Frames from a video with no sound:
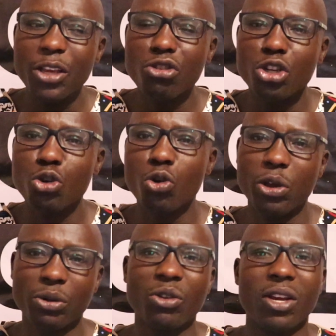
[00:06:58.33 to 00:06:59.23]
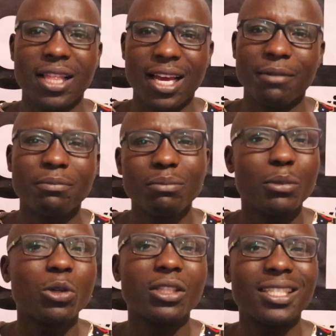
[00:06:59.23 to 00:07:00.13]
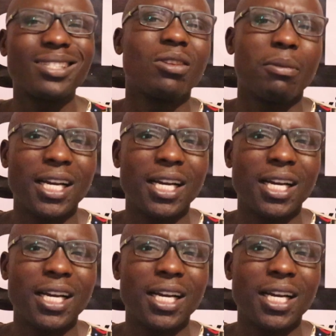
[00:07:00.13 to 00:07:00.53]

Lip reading: Kioni know he was going there? Because it's not a